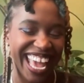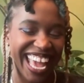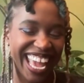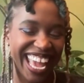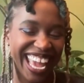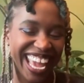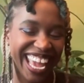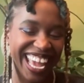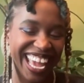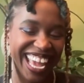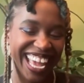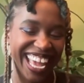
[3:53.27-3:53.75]

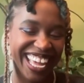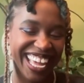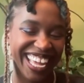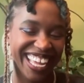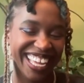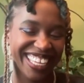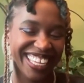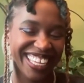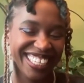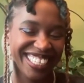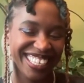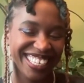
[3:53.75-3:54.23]

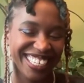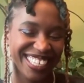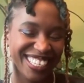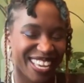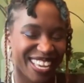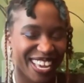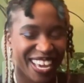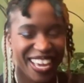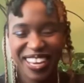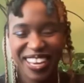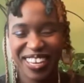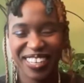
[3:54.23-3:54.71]
And
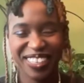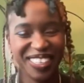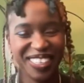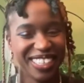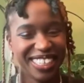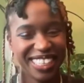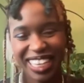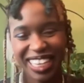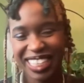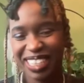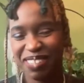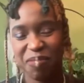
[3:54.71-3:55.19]
yeah,
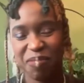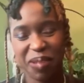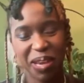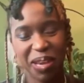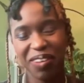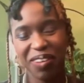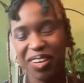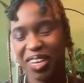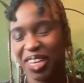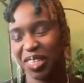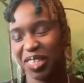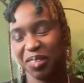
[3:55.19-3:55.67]
just
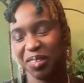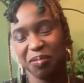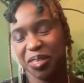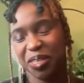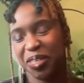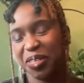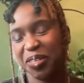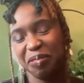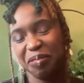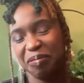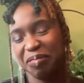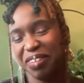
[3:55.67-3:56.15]
experience
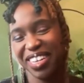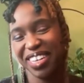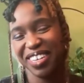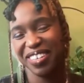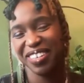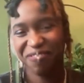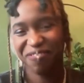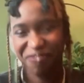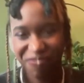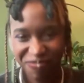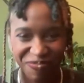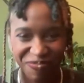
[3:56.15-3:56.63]
what you will.